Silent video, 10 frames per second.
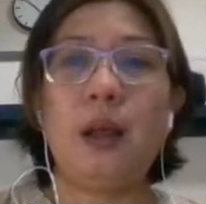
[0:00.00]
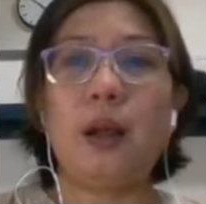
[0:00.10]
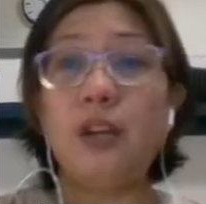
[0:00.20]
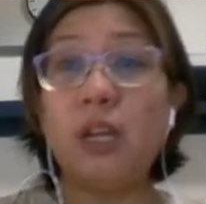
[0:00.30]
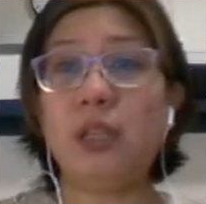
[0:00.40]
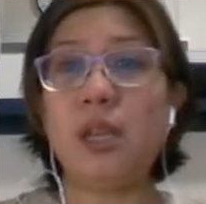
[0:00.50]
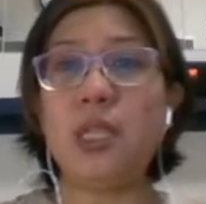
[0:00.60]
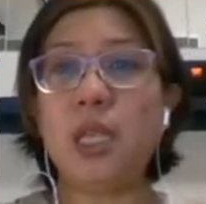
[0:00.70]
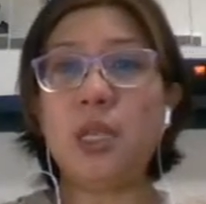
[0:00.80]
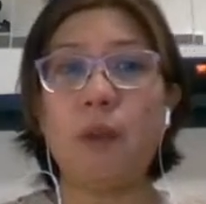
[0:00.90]

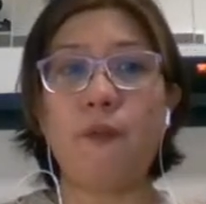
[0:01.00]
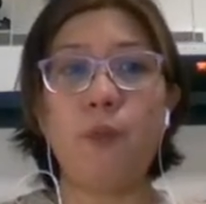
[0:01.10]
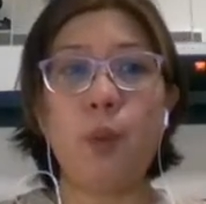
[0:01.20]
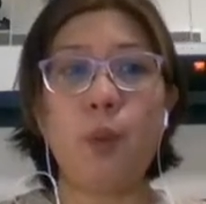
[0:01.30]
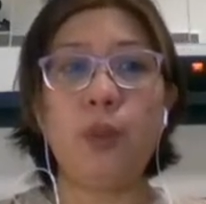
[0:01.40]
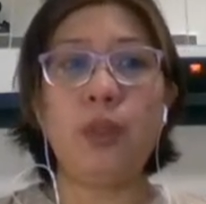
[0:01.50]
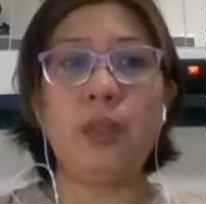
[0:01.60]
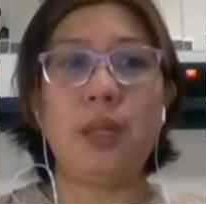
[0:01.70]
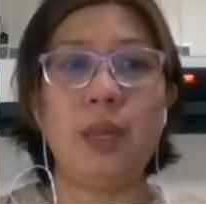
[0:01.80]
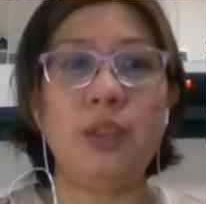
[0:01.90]
characteristics of both
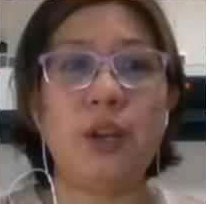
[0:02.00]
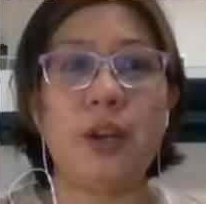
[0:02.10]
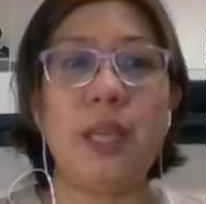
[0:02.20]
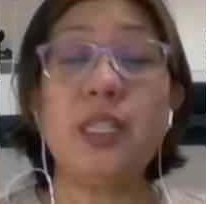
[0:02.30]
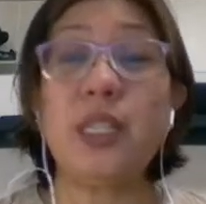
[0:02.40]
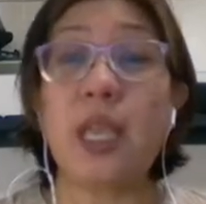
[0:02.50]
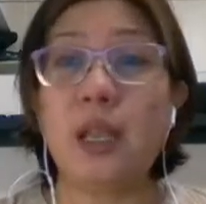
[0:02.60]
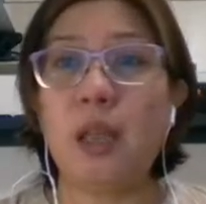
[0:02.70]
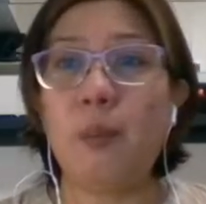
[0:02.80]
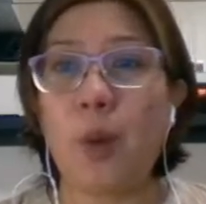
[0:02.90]
the linear and
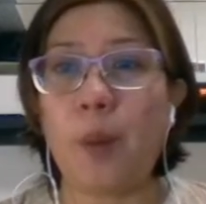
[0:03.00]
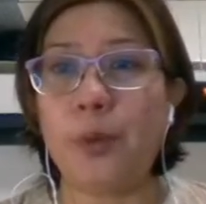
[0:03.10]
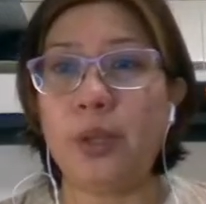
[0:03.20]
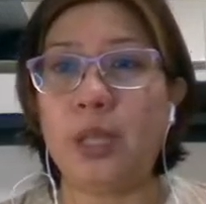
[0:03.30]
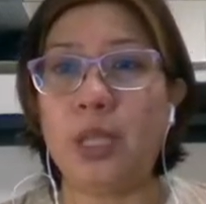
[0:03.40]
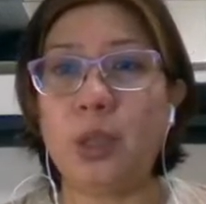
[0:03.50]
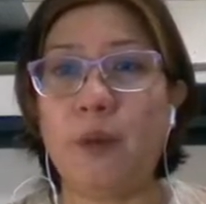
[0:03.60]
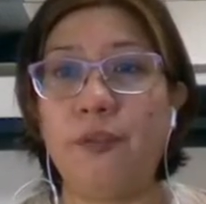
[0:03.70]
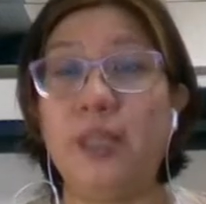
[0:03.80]
cyclic properties of